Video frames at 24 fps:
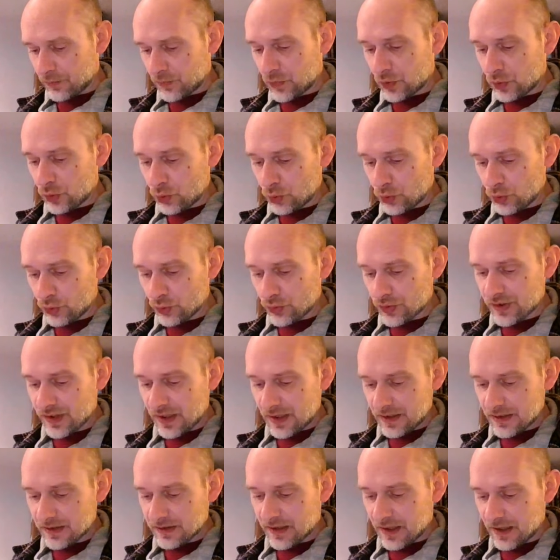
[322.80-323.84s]
Two of those
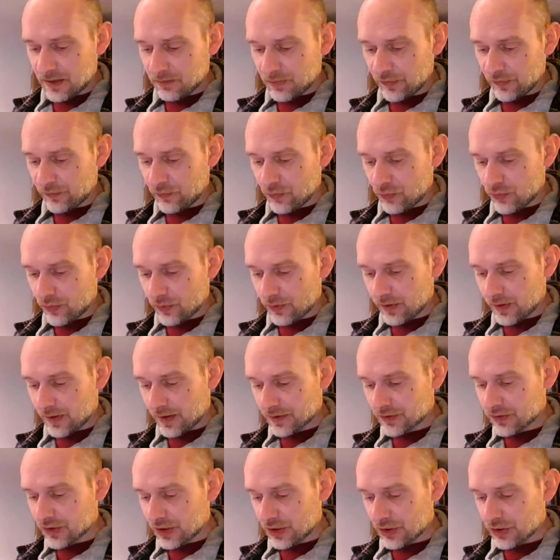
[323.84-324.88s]
days came before I
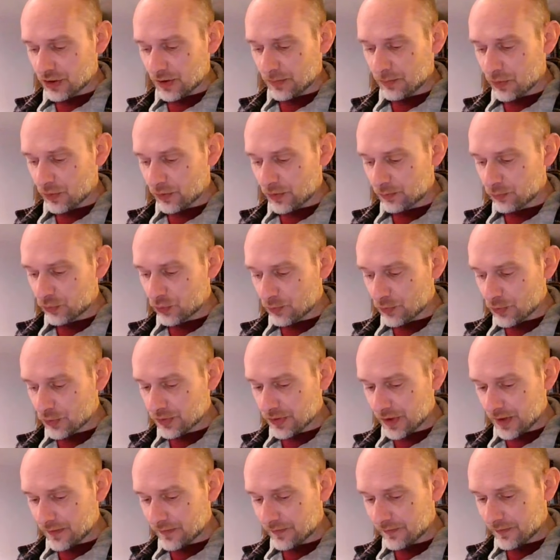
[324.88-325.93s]
changed up all the promo
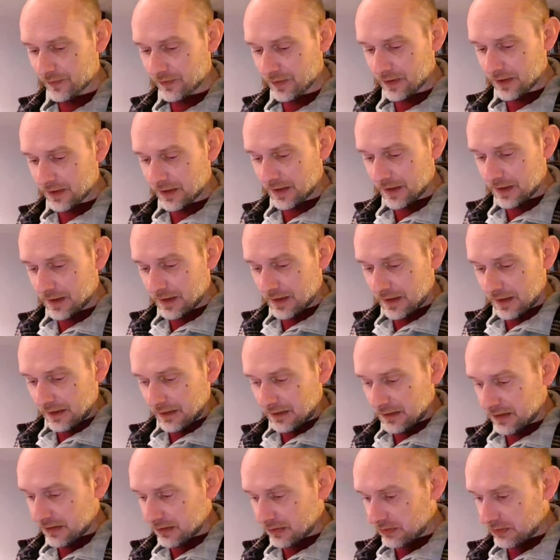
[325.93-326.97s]
stuff.
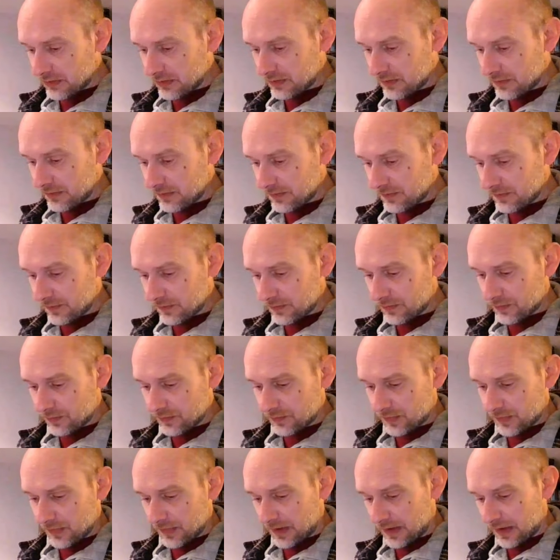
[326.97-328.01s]
So
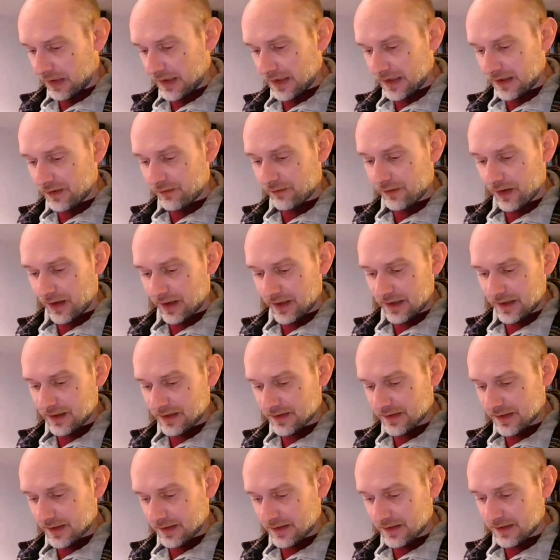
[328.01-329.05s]
like for like,
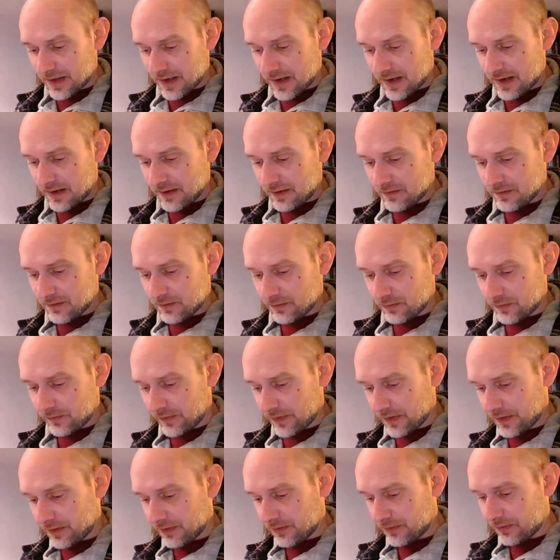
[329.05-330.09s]
since that, we've
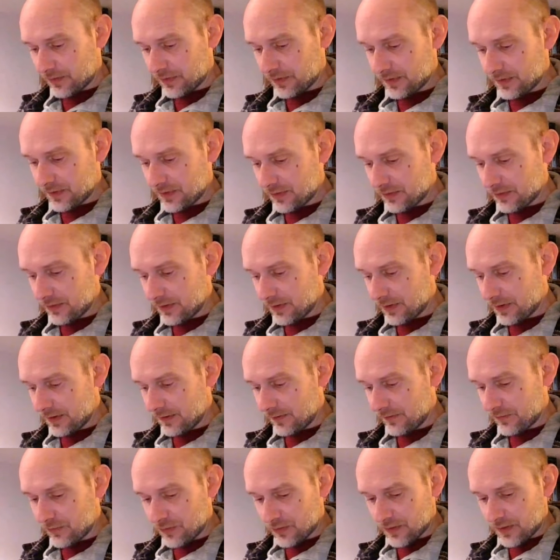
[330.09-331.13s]
had
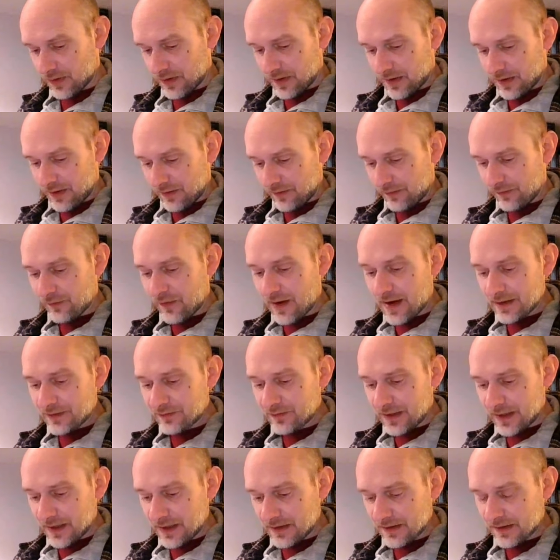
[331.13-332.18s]

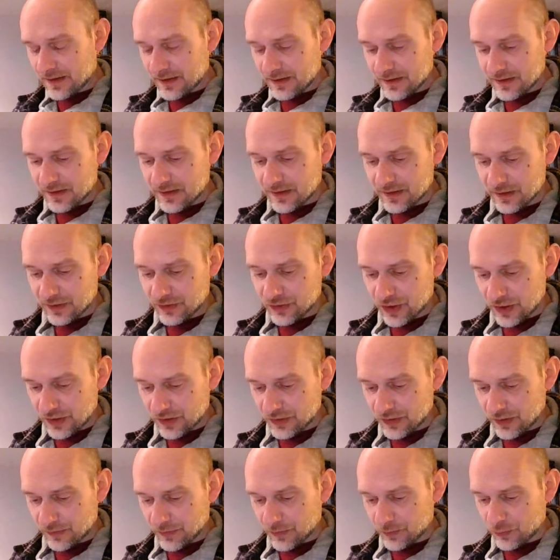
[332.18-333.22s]
5 days since I
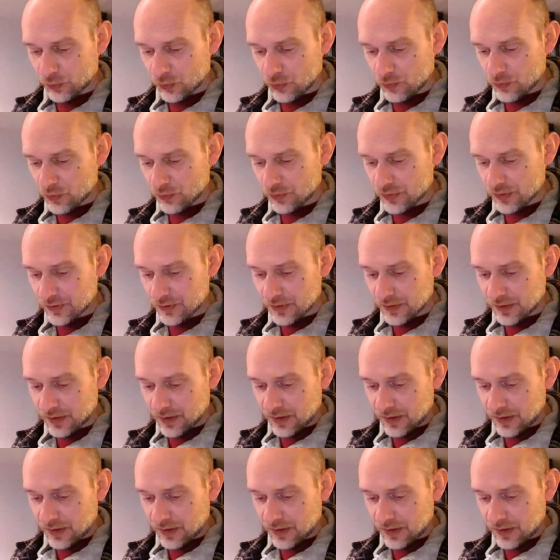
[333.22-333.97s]
changed up the promos.